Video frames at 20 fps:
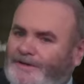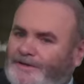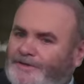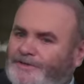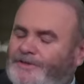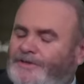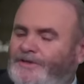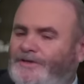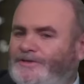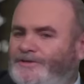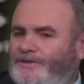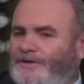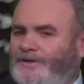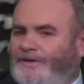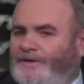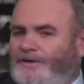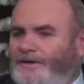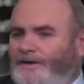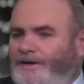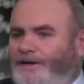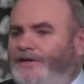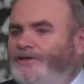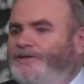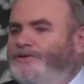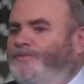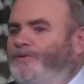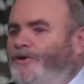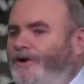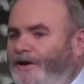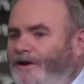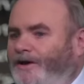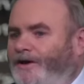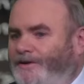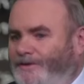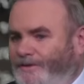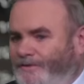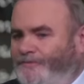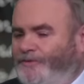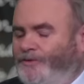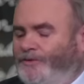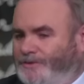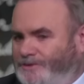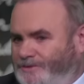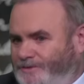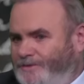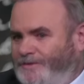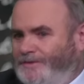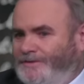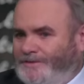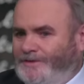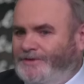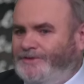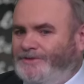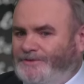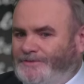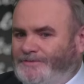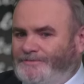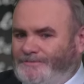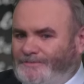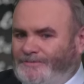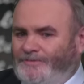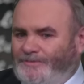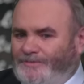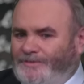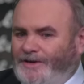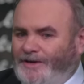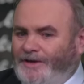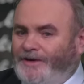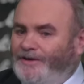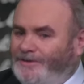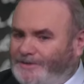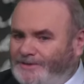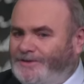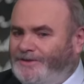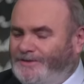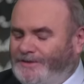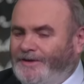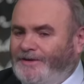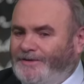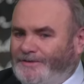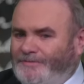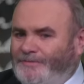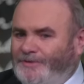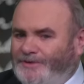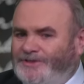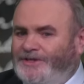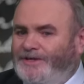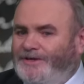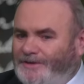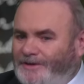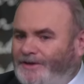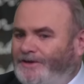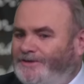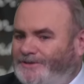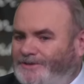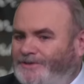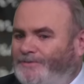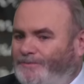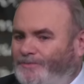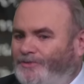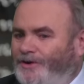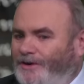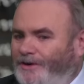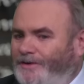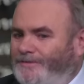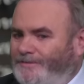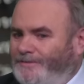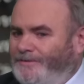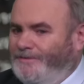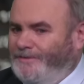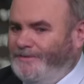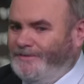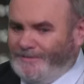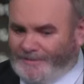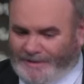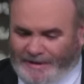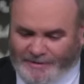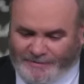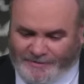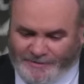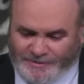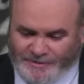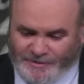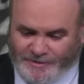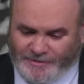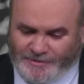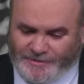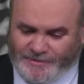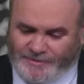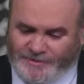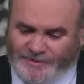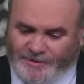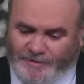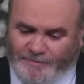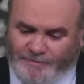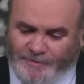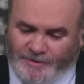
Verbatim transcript: And he's, he's, yeah. he is praying, and of course, this, he answered. Mm. We see the answered prayer at the start of the psalm.